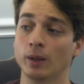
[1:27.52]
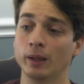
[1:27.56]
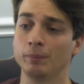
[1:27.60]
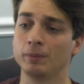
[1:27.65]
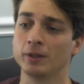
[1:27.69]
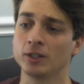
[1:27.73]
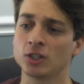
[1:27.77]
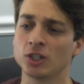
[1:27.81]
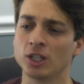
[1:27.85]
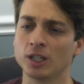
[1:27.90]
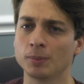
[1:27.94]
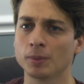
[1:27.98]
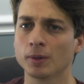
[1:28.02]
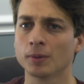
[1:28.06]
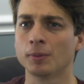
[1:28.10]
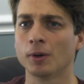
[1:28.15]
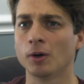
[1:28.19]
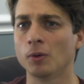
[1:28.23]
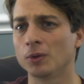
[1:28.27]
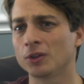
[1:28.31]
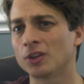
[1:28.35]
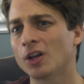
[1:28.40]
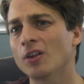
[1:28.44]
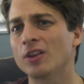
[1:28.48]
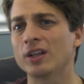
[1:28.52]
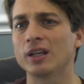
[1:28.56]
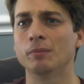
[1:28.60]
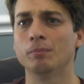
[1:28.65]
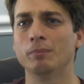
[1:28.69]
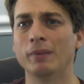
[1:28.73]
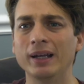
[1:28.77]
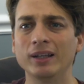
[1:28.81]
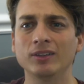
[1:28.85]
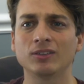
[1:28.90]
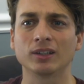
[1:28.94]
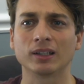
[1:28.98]
might be cheaper, but with all the
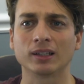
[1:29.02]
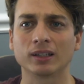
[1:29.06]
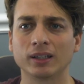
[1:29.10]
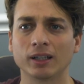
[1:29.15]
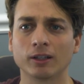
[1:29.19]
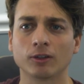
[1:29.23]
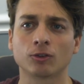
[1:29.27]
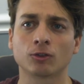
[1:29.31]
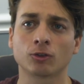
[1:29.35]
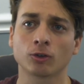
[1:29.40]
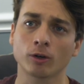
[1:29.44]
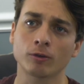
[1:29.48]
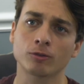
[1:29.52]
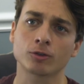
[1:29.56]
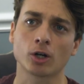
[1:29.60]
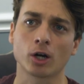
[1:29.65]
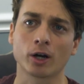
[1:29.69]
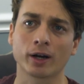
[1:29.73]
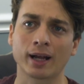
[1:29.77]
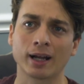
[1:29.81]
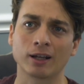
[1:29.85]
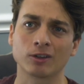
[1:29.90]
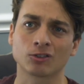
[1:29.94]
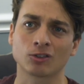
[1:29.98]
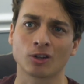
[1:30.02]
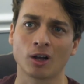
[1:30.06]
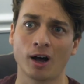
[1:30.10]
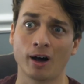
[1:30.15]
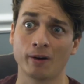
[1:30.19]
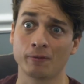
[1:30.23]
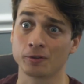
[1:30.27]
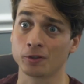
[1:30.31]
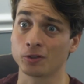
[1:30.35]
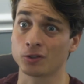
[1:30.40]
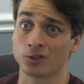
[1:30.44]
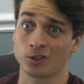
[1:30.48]
amazing things Surfshark has to
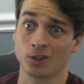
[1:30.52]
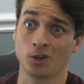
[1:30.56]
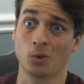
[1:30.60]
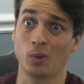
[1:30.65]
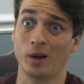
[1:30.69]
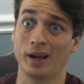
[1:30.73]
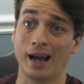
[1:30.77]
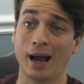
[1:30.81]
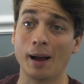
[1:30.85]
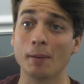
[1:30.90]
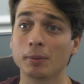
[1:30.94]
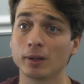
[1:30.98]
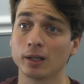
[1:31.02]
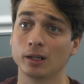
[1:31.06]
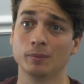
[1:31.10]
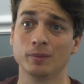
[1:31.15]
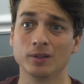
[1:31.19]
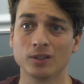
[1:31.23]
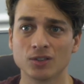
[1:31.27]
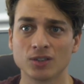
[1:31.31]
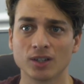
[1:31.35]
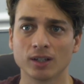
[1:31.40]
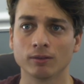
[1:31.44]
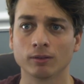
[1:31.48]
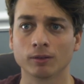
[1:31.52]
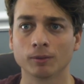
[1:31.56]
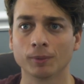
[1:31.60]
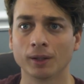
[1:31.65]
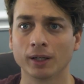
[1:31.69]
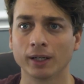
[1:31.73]
offer, there's no way I'm going to be saving